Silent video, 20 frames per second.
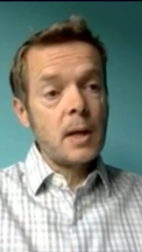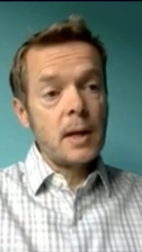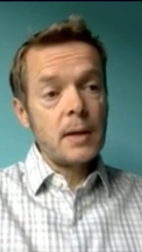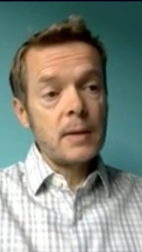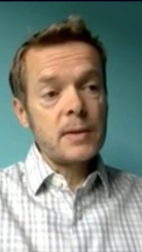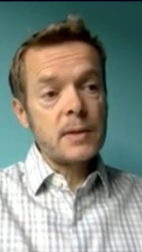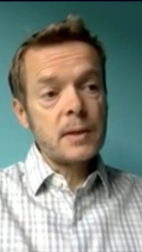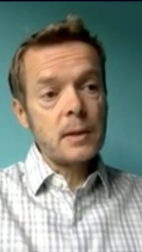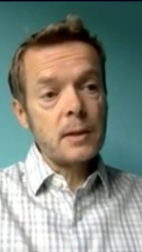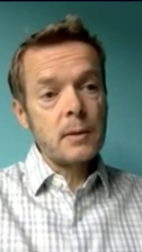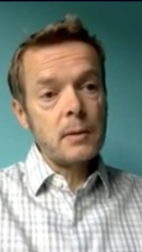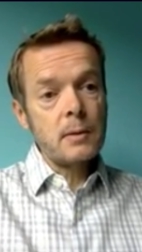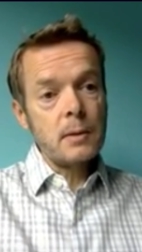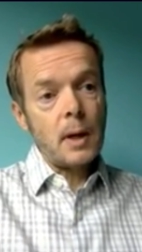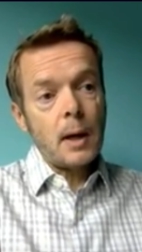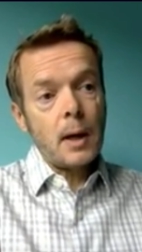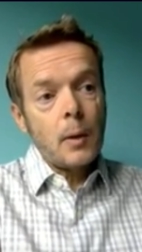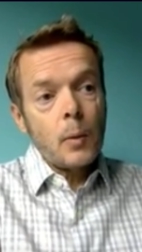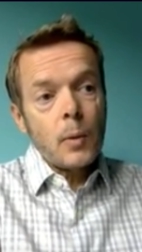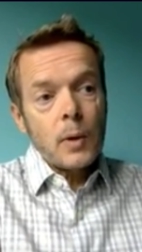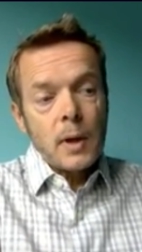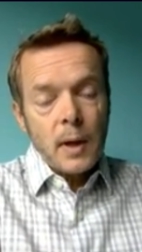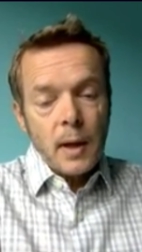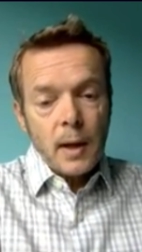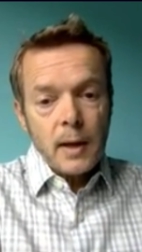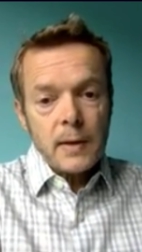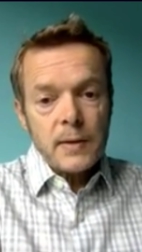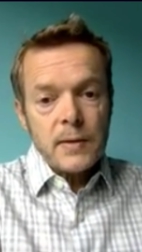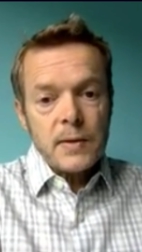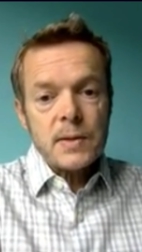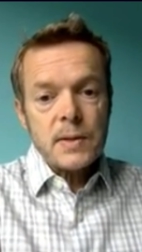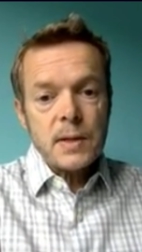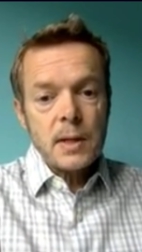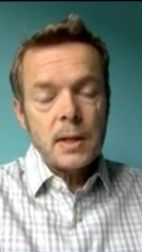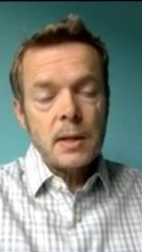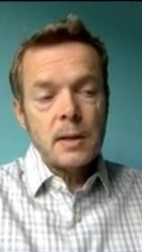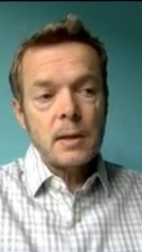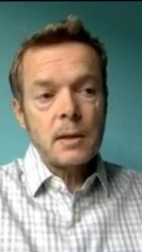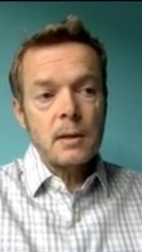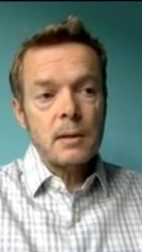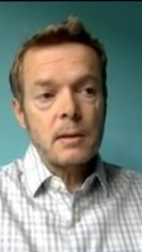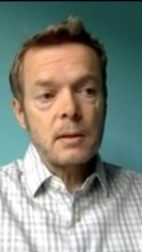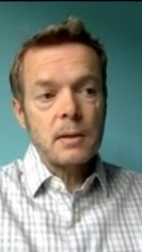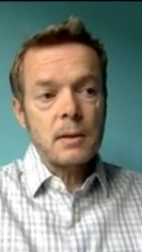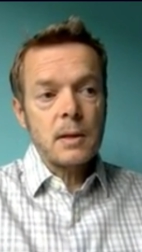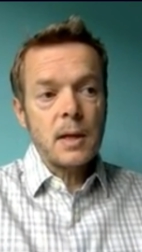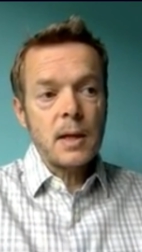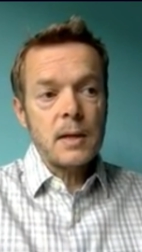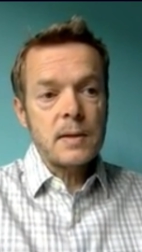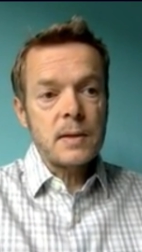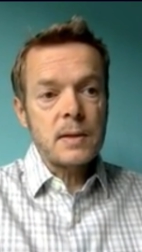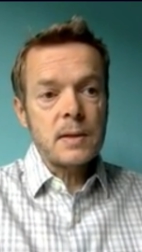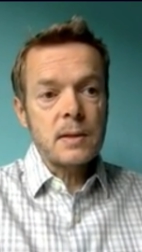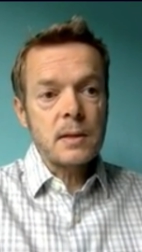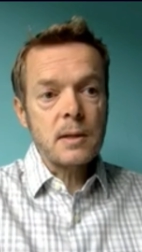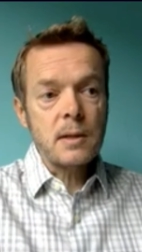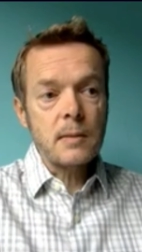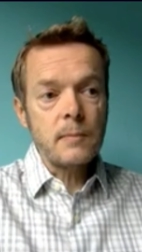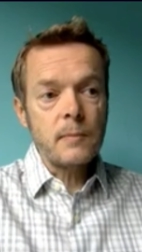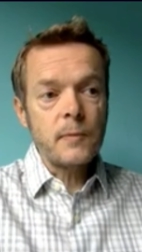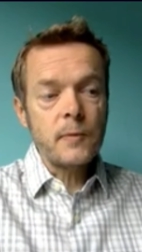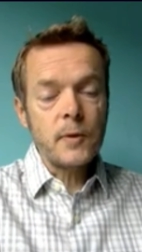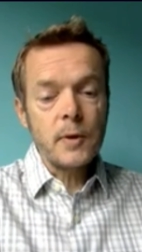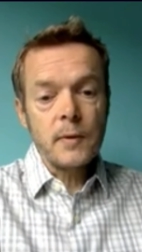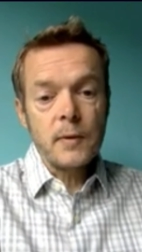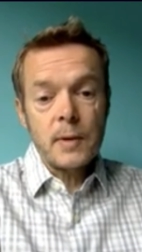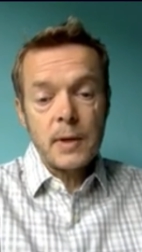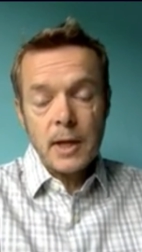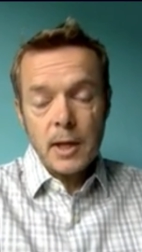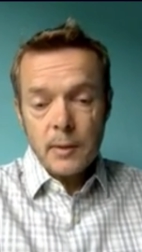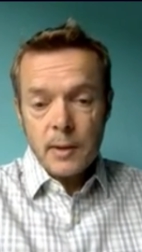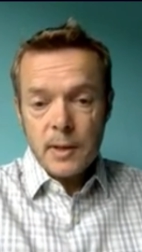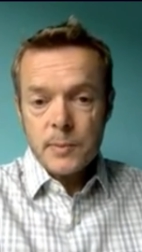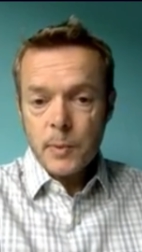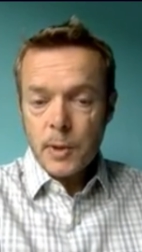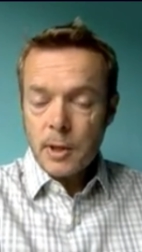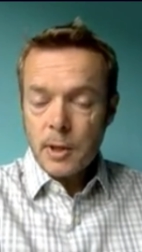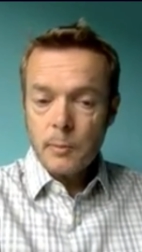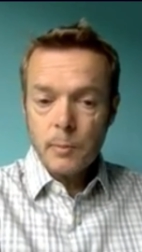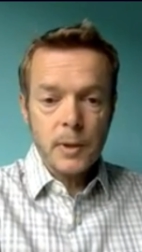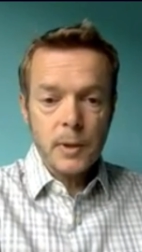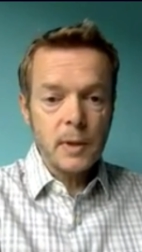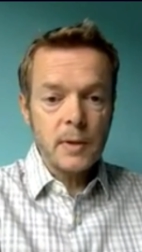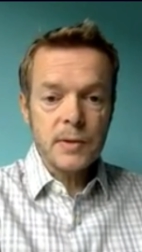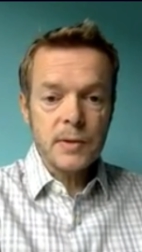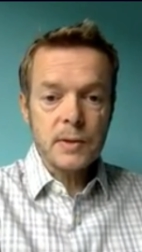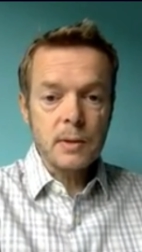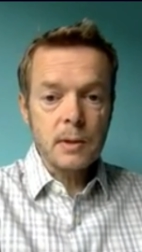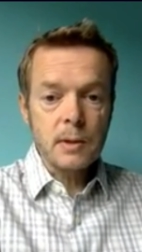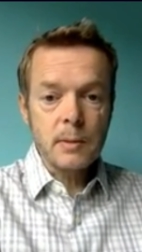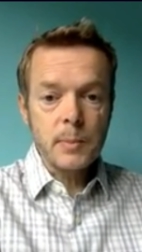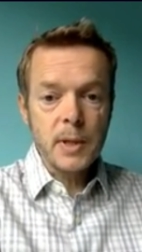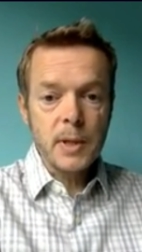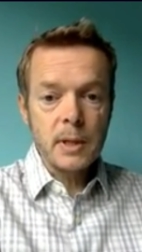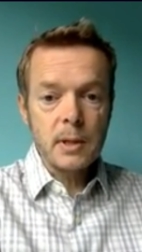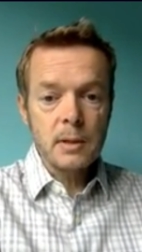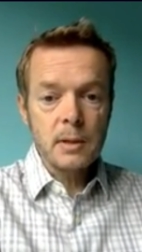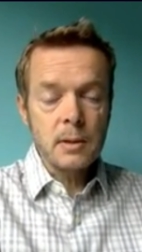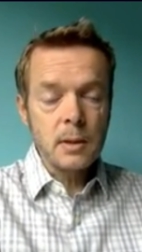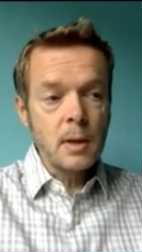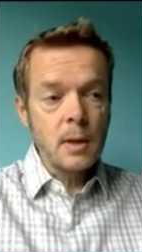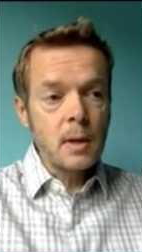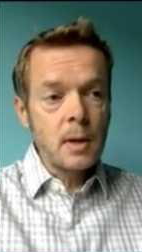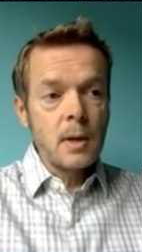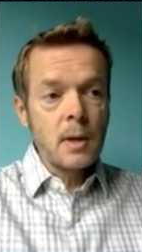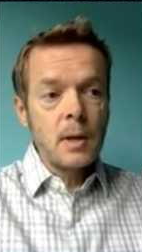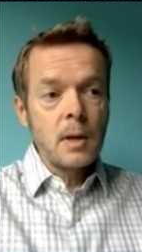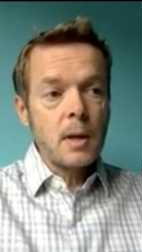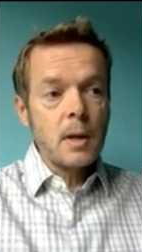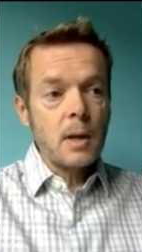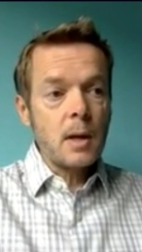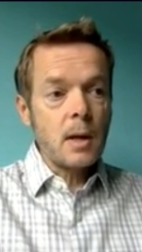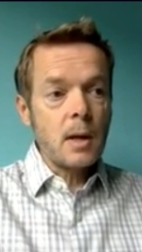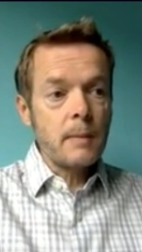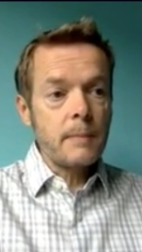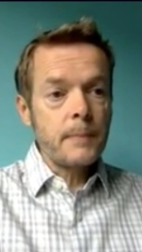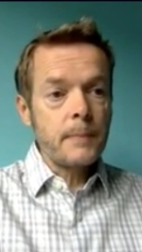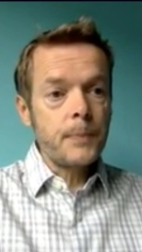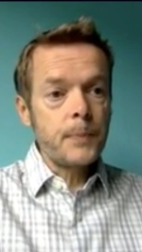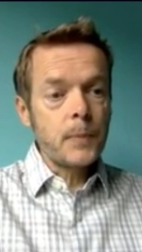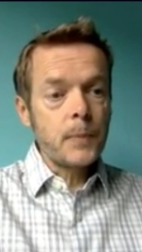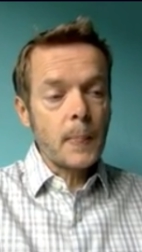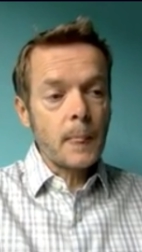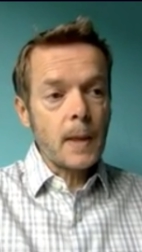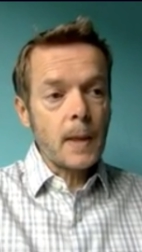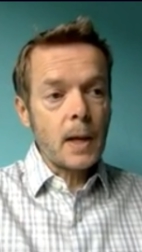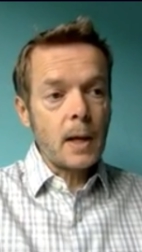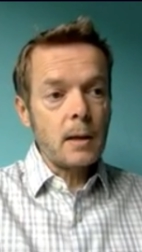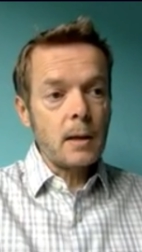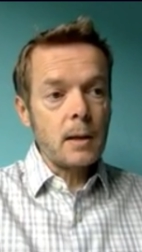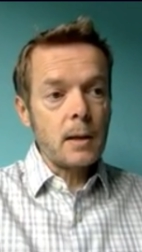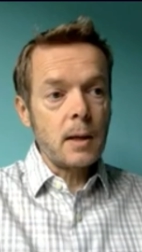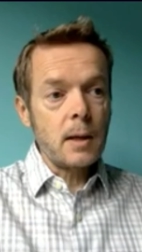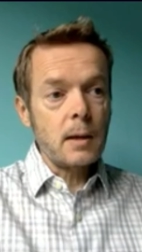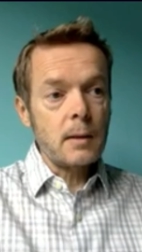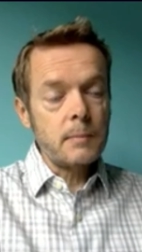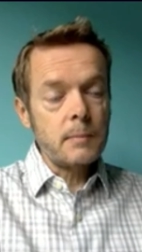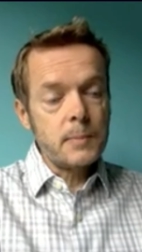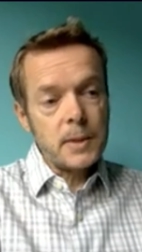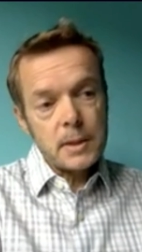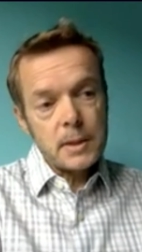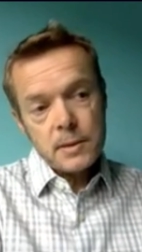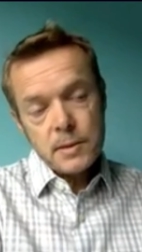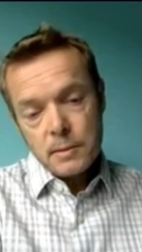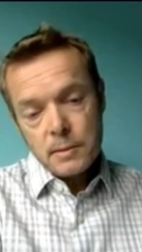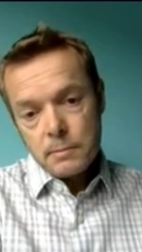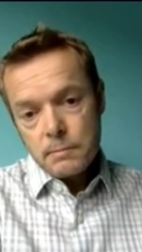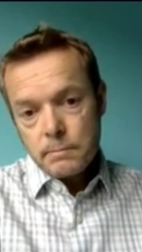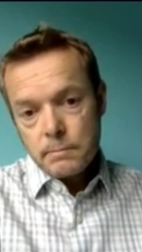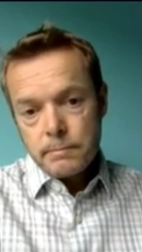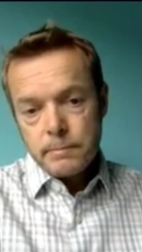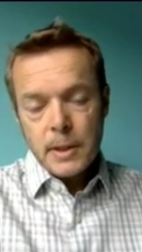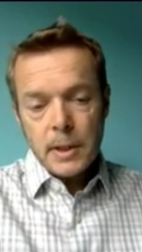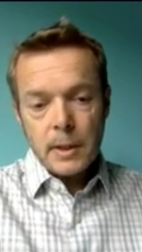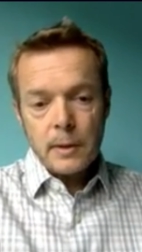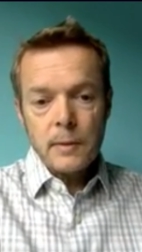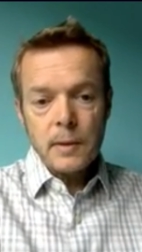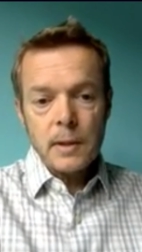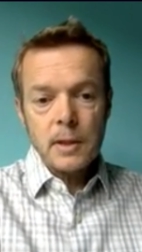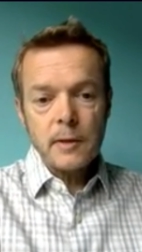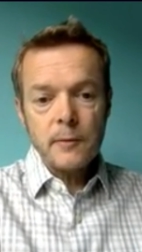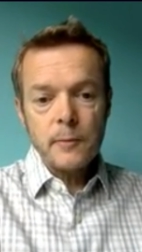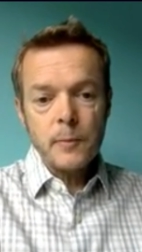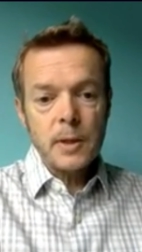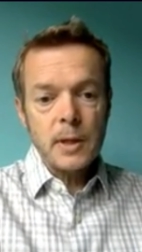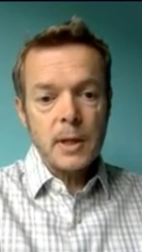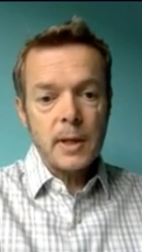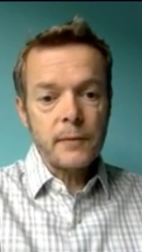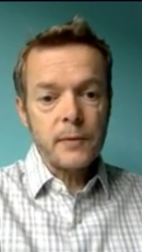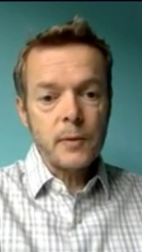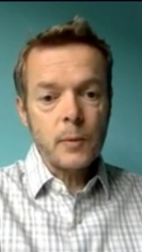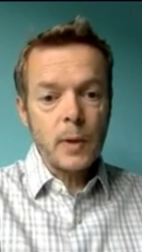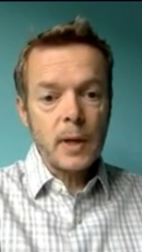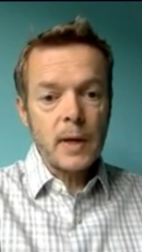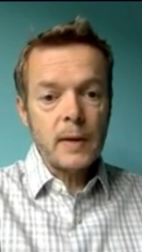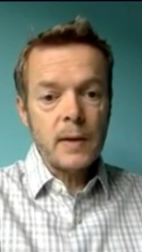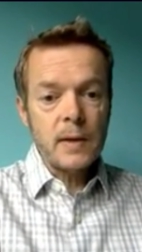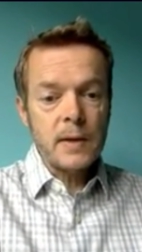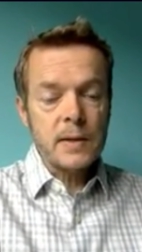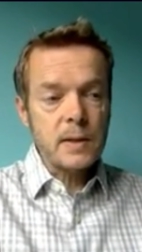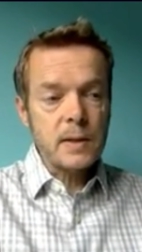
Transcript: And so, I would like to see the, the cases come further down. That's my own personal opinion. Um, uh, uh, but you know, the government have to weigh